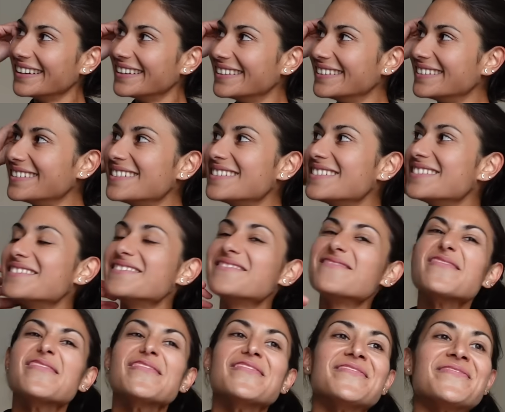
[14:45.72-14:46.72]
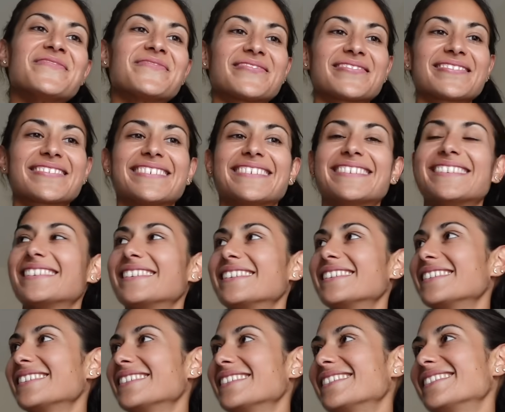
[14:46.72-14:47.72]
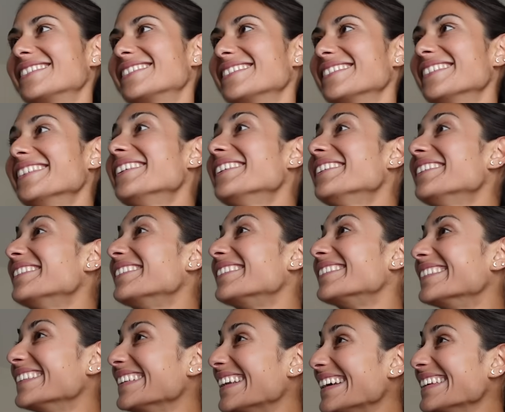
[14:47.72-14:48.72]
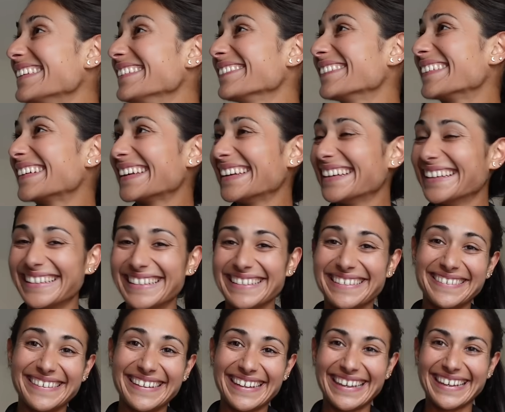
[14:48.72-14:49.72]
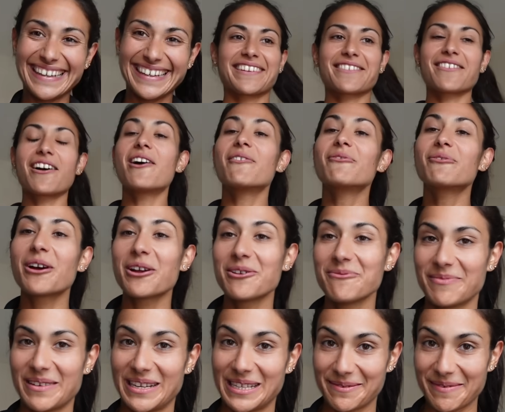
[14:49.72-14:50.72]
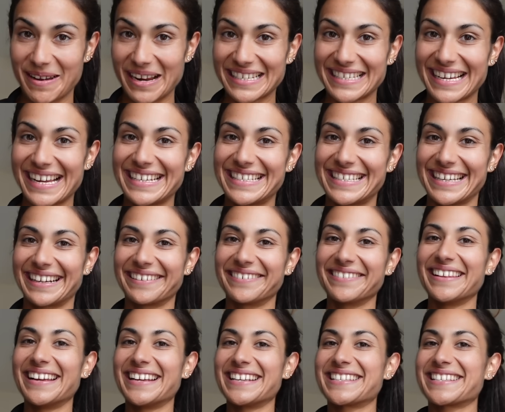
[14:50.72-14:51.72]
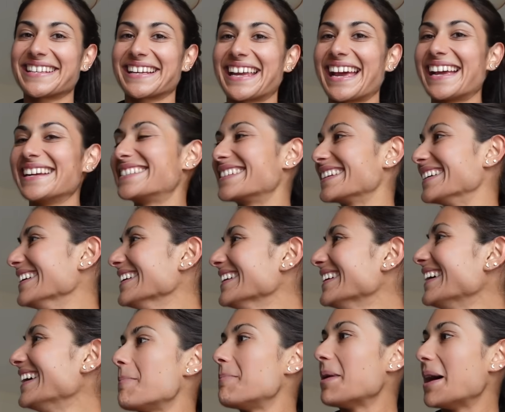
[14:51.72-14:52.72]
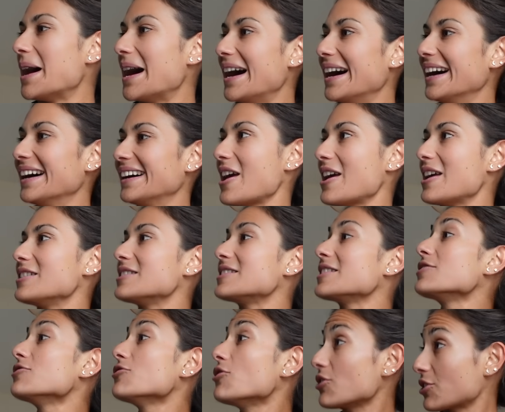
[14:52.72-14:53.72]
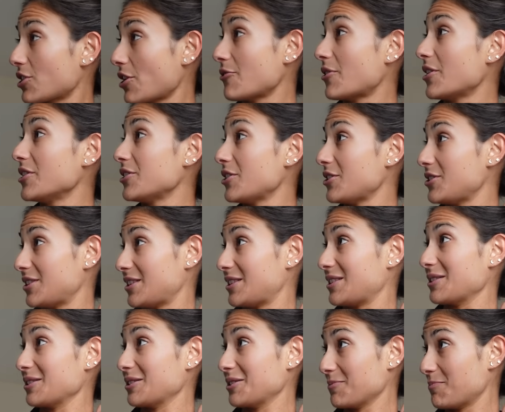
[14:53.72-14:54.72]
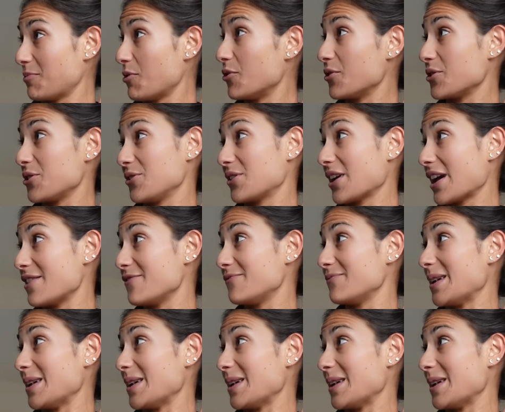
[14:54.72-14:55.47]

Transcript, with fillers: Oh, and then I won't be able to do the marathon descent. Oh, like you were going to do it. Grant won't be spectating on this occasion, but it did not go unnoticed the support you gave